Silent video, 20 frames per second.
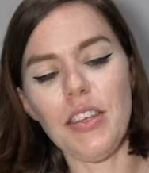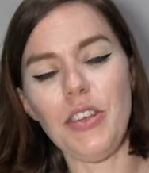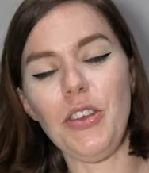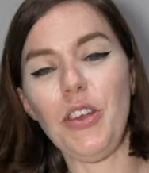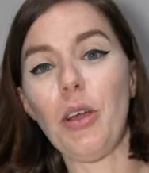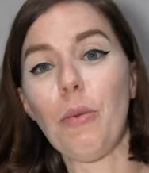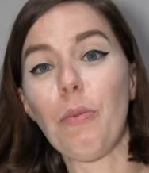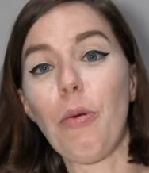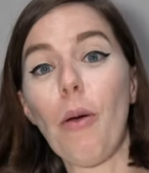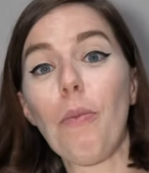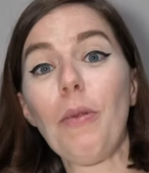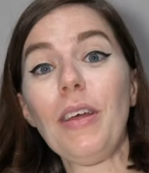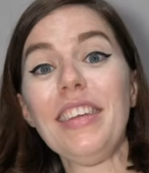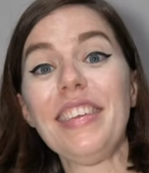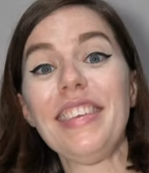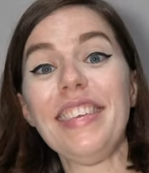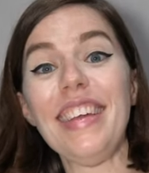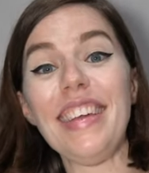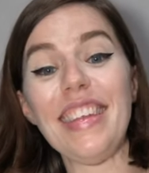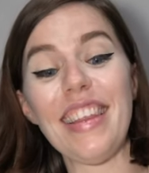So you can probably
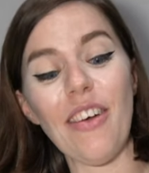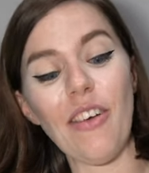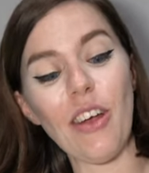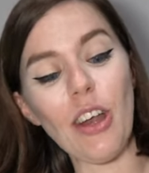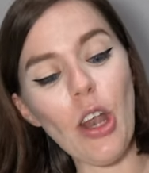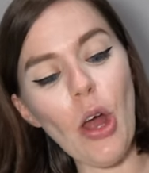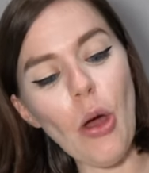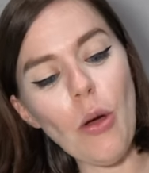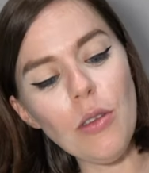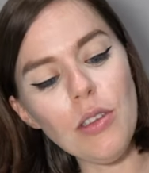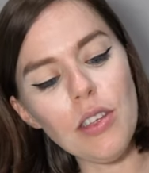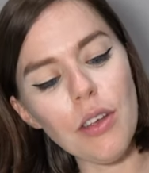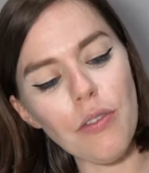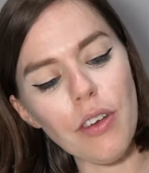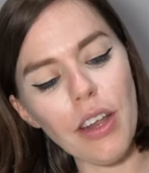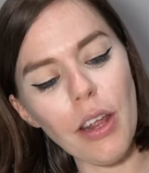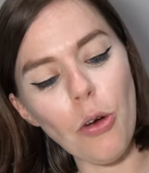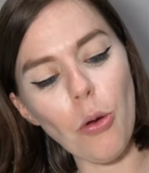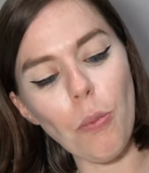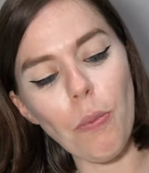see there are loads of
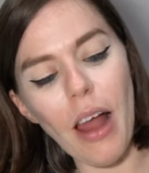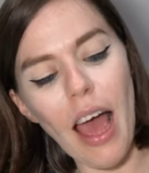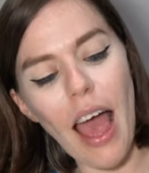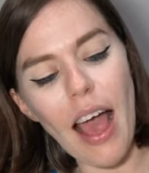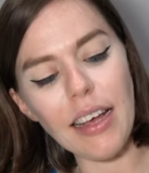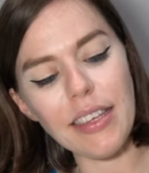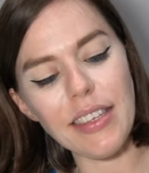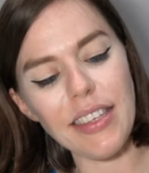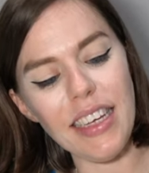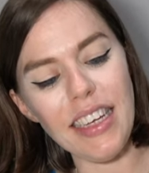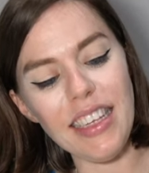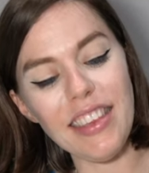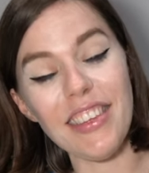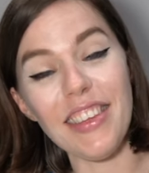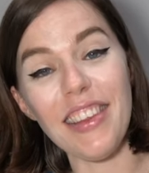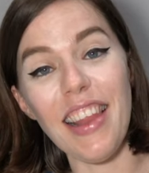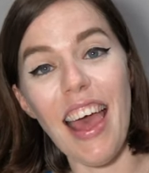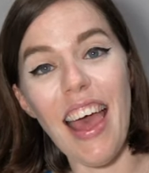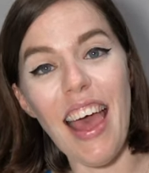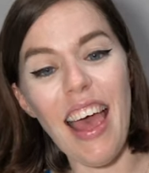little black seeds in
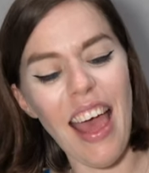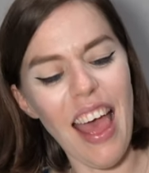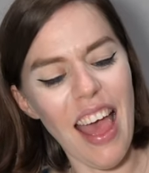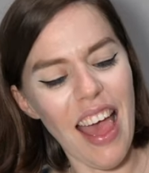there.